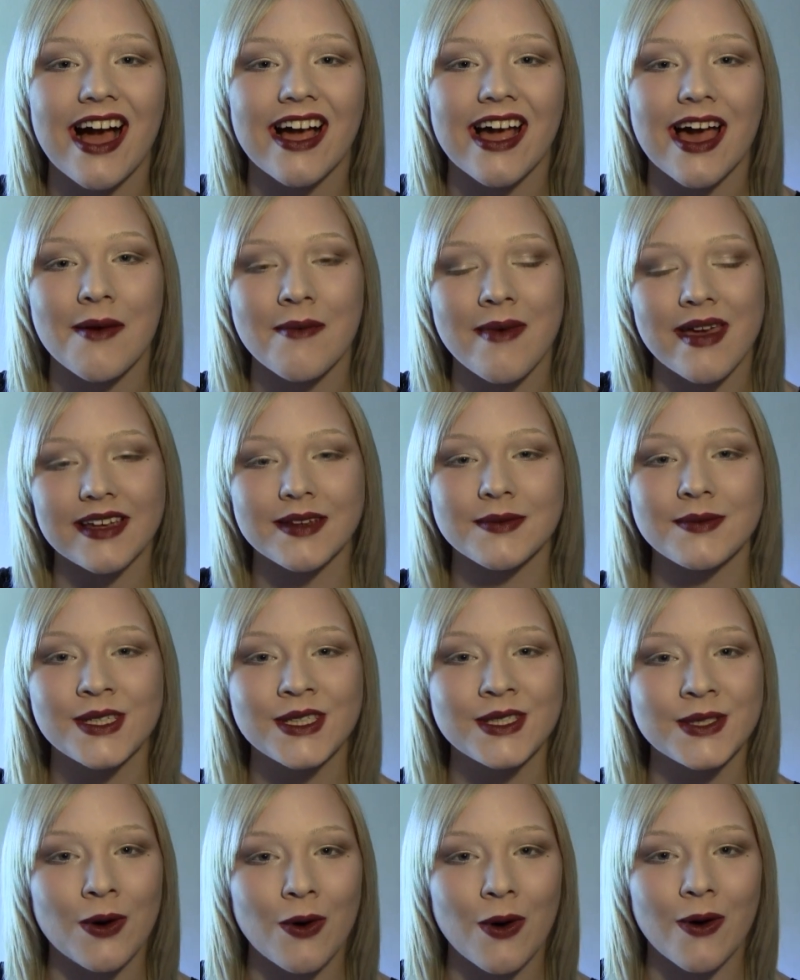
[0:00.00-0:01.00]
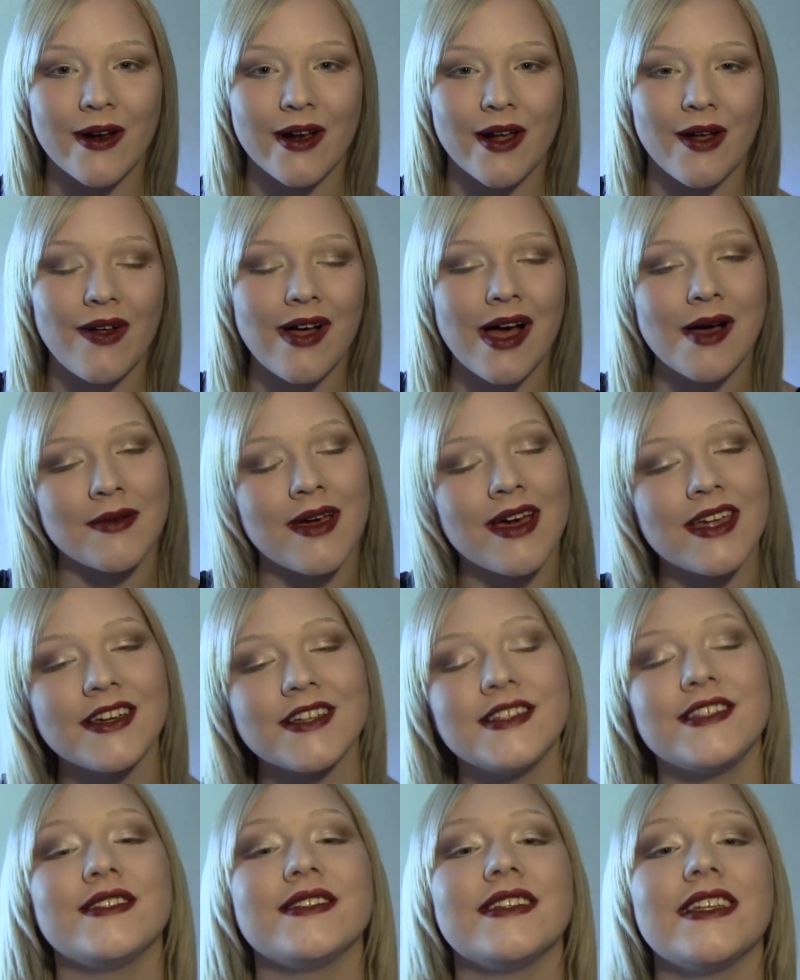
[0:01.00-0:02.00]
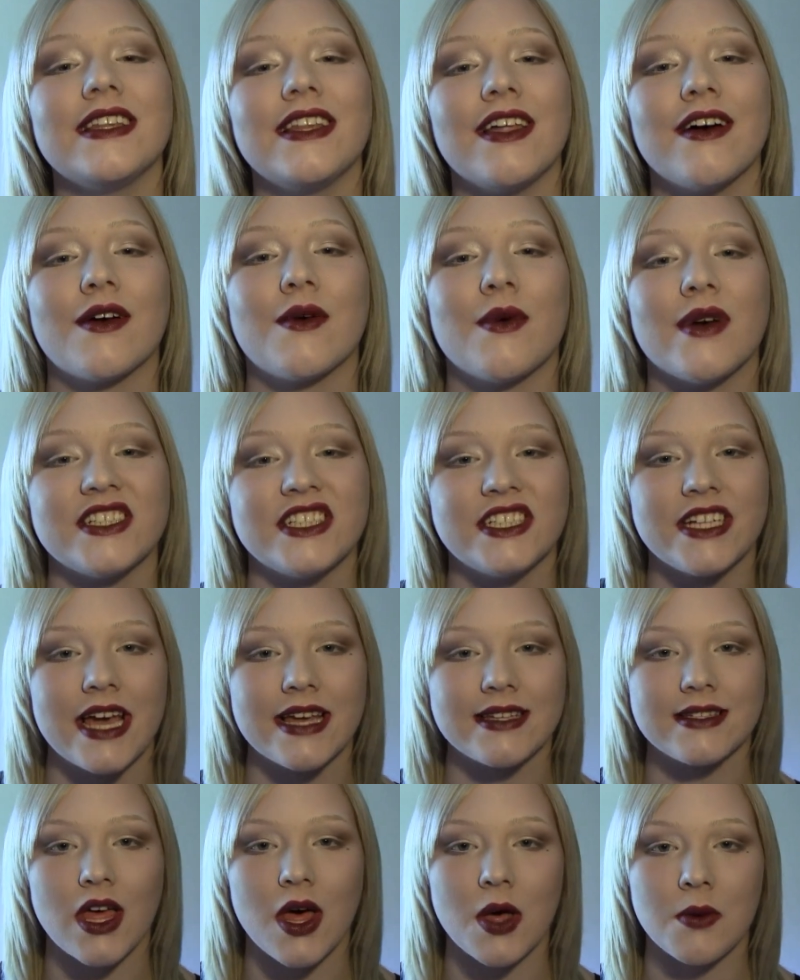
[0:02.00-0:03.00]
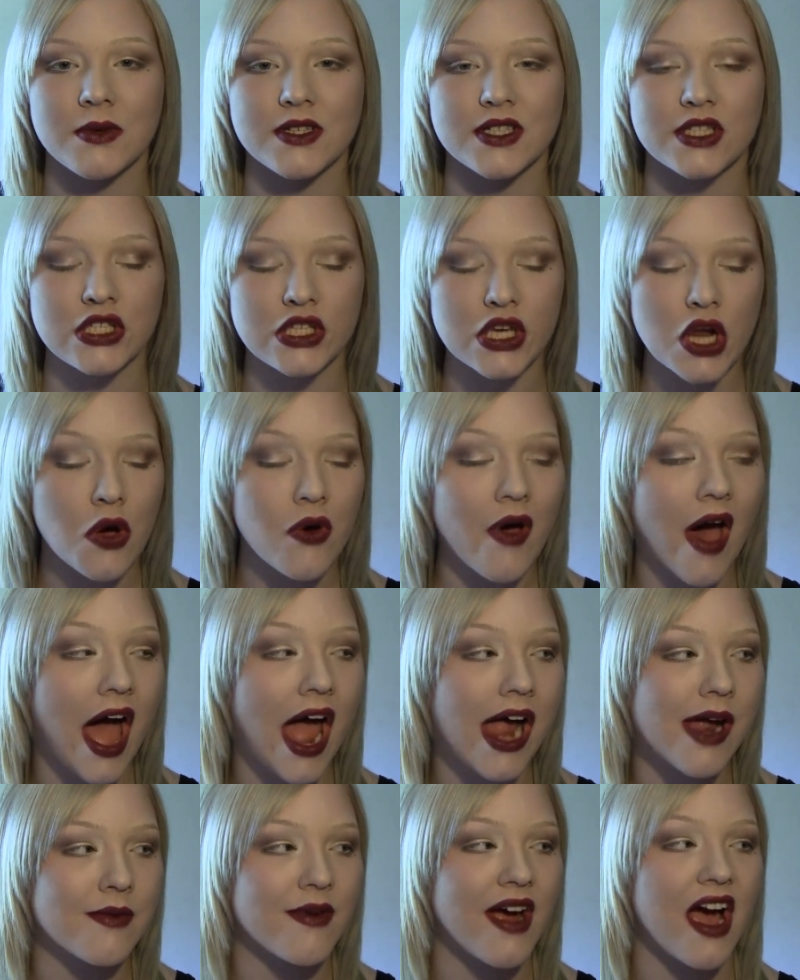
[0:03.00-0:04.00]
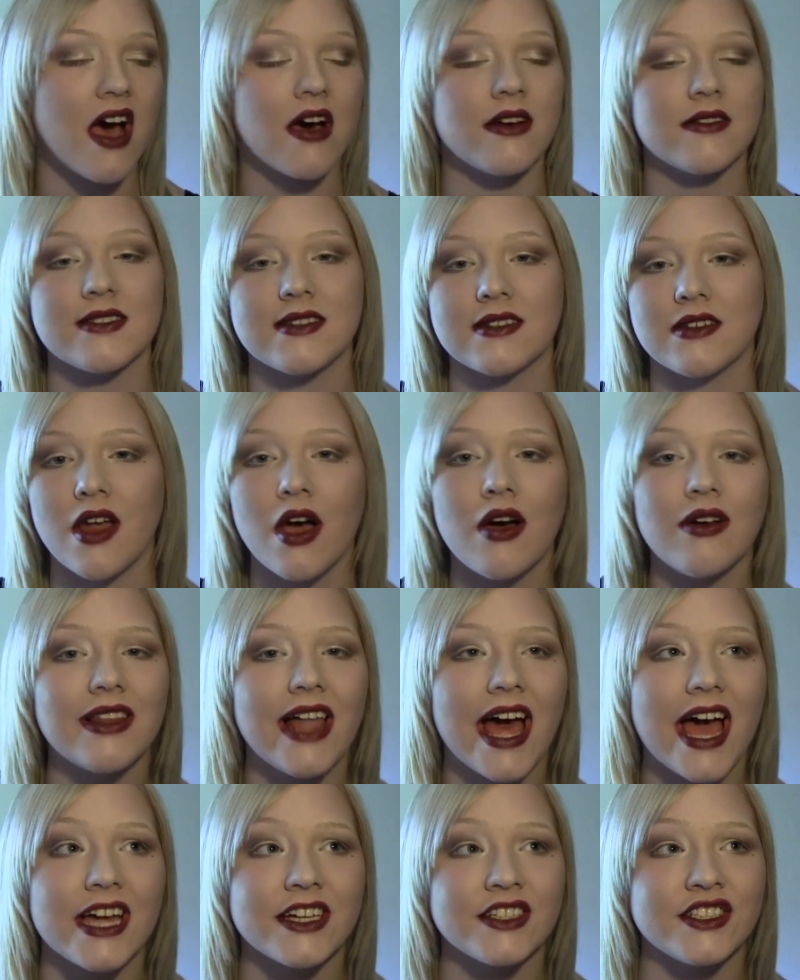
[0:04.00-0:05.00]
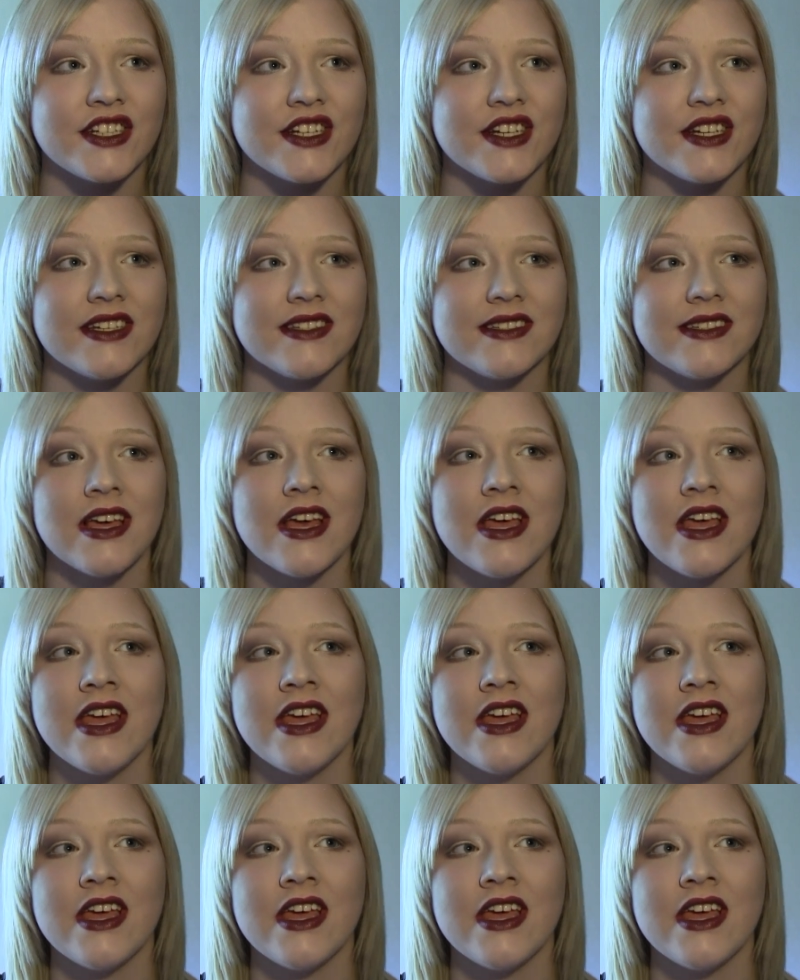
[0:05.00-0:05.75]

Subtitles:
Gaga makeup tutorial. I'm gonna do the look where she has almost no eyebrows, no lashes,